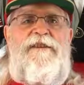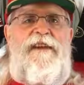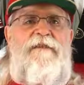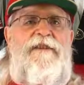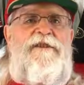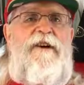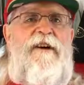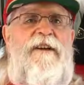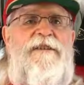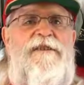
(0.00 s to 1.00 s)
Seven
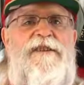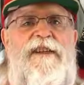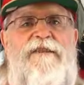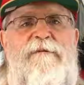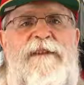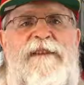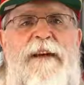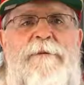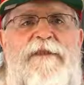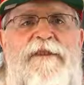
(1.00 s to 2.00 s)
targets, six
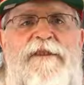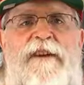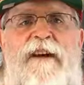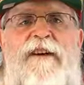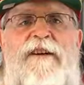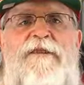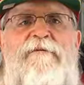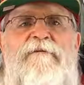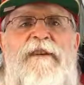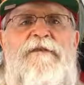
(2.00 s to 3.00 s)
receptions,
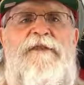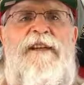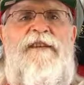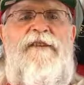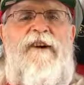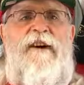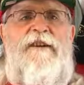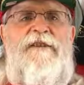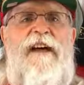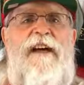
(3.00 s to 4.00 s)
115
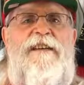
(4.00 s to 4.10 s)
yards,